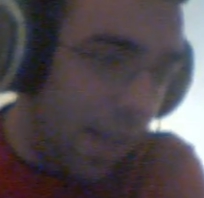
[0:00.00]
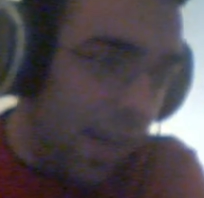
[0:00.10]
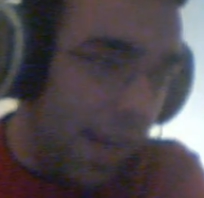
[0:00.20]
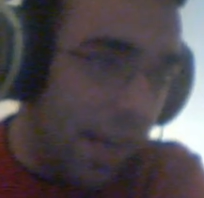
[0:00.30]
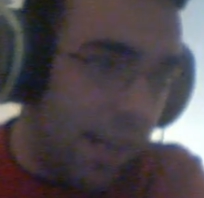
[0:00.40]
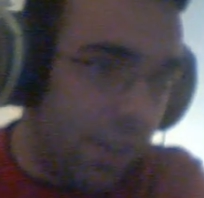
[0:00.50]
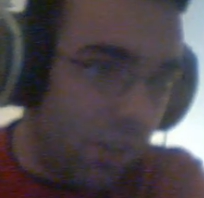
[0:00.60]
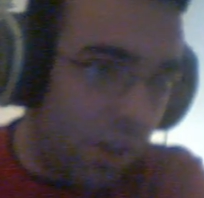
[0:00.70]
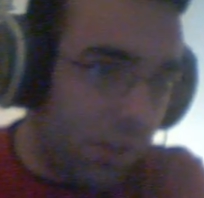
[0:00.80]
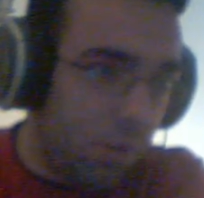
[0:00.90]
it's
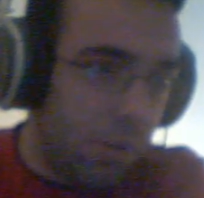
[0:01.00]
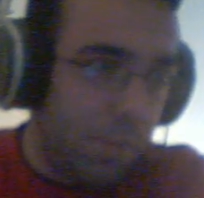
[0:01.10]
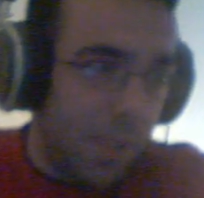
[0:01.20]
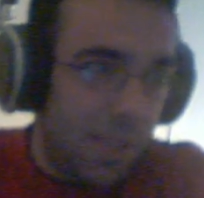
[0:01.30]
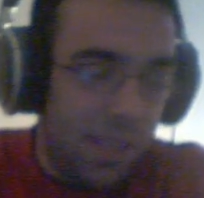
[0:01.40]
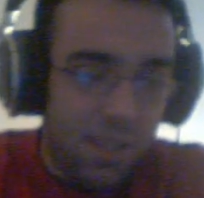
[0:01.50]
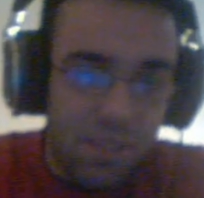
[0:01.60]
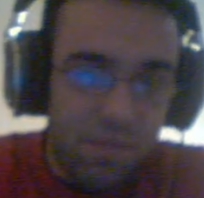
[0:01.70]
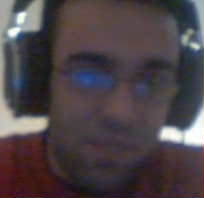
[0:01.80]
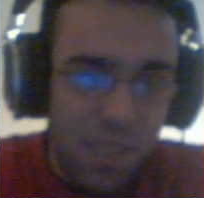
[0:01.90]
also the ability to
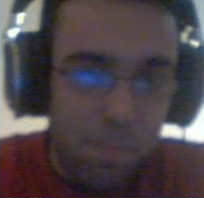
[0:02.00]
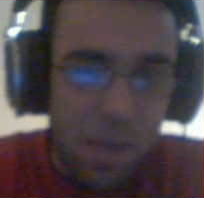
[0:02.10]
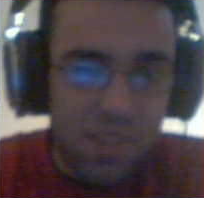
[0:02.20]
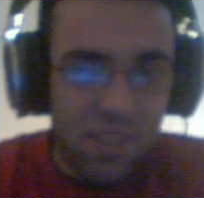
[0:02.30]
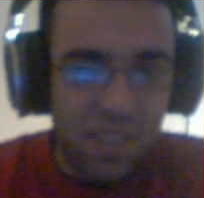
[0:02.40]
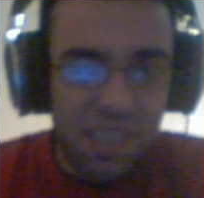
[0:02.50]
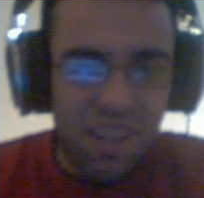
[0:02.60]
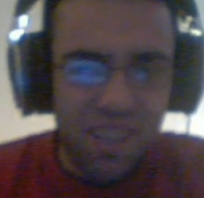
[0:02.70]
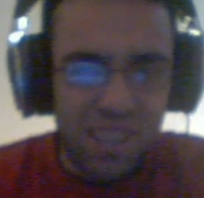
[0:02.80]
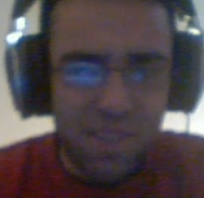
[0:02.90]
really basically not
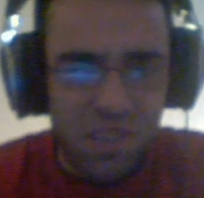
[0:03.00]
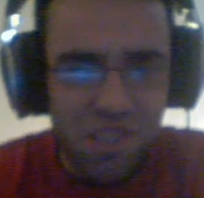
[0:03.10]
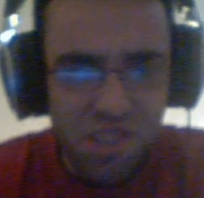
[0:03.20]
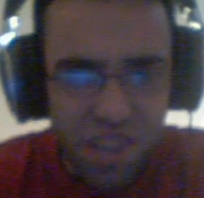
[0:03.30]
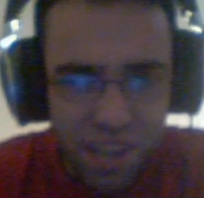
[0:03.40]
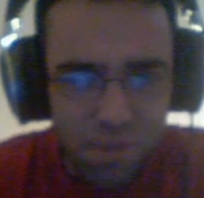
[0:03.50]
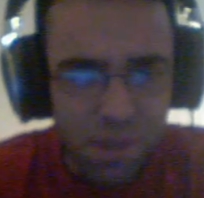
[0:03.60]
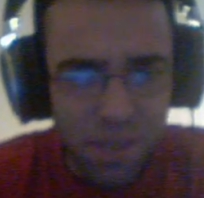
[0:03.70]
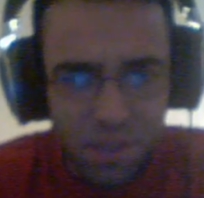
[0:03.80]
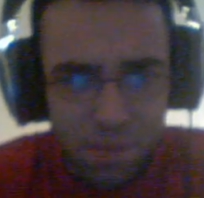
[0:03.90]
give a shit what
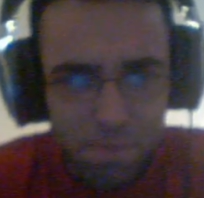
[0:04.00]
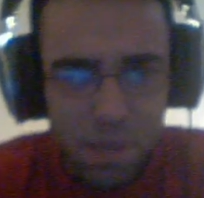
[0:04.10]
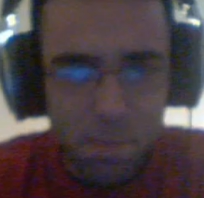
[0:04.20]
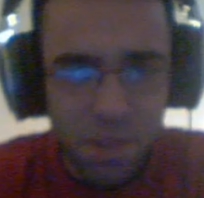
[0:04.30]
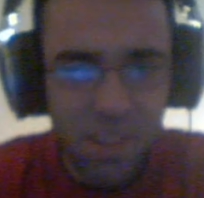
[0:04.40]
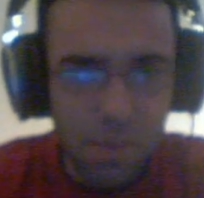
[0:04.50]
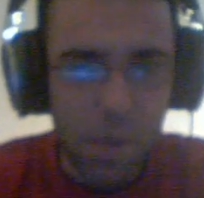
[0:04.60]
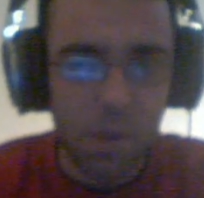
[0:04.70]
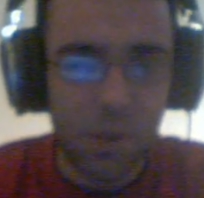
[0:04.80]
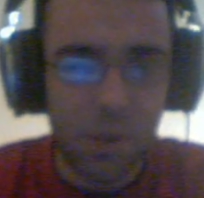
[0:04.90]
other people think about
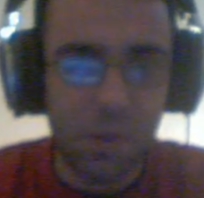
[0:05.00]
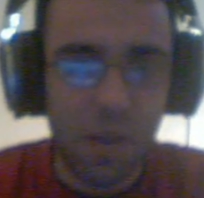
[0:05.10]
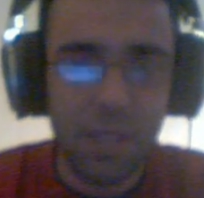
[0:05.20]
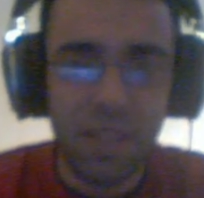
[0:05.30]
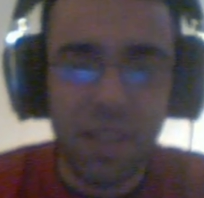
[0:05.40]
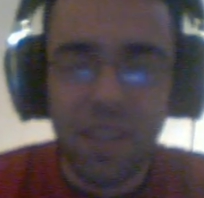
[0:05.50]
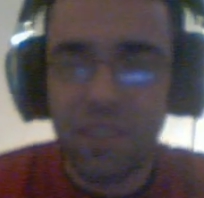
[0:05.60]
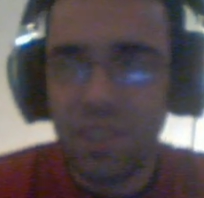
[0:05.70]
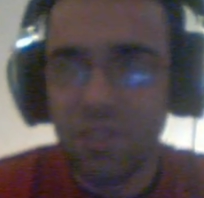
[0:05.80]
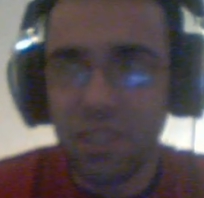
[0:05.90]
you. I mean,
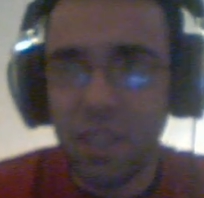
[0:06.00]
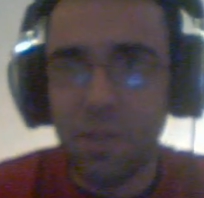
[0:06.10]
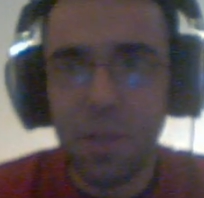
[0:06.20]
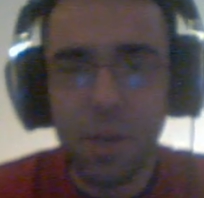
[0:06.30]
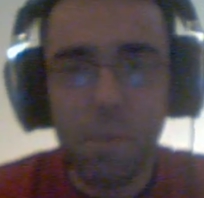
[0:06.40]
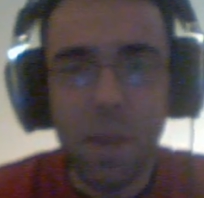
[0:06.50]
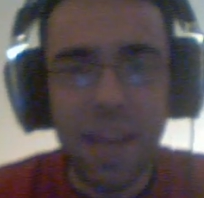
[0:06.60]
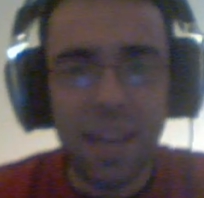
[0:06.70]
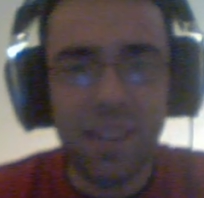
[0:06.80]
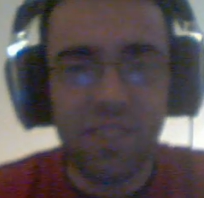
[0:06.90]
seriously, if you're going to make a
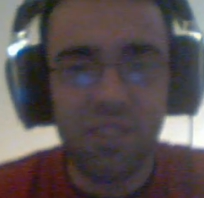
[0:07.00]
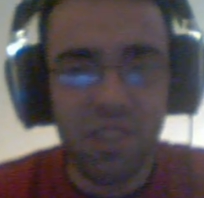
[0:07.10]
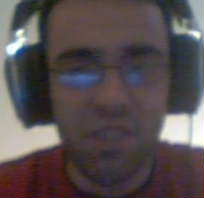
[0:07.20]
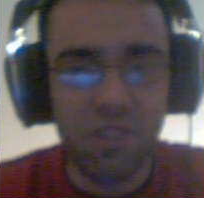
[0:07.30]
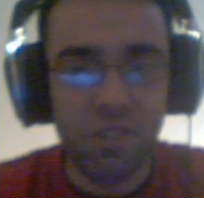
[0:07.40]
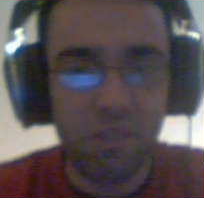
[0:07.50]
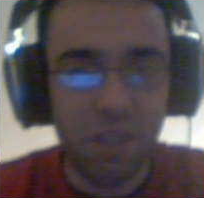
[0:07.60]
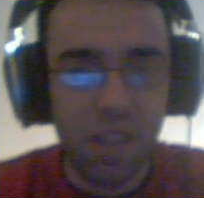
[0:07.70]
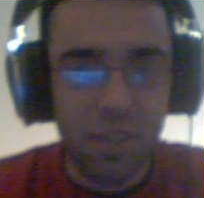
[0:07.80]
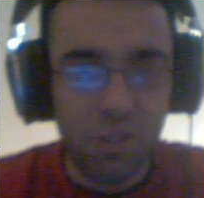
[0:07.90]
decision
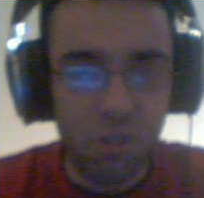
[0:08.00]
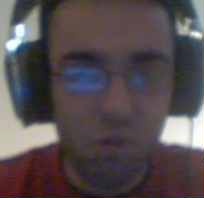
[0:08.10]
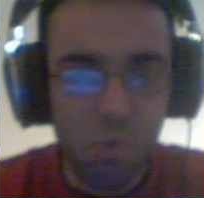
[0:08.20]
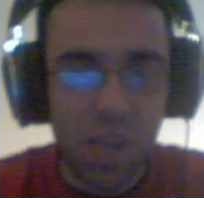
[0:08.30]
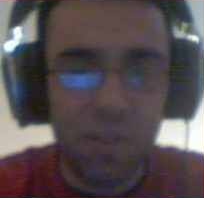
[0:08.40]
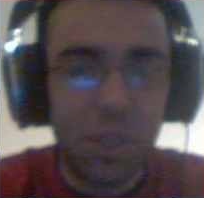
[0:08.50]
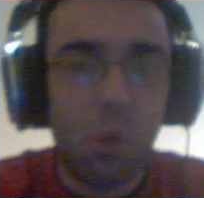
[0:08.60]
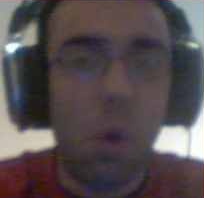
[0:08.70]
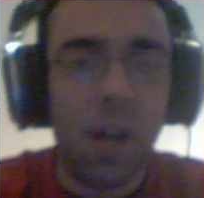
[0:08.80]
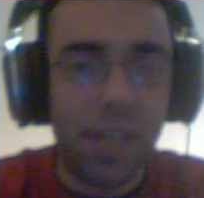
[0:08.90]
to do whatever you
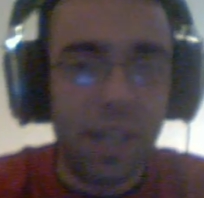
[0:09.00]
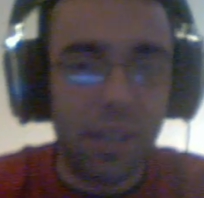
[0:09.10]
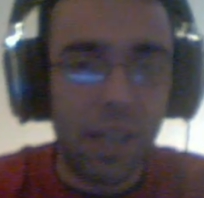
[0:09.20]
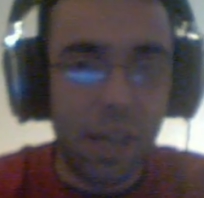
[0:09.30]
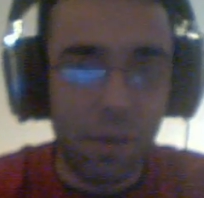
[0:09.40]
want in life,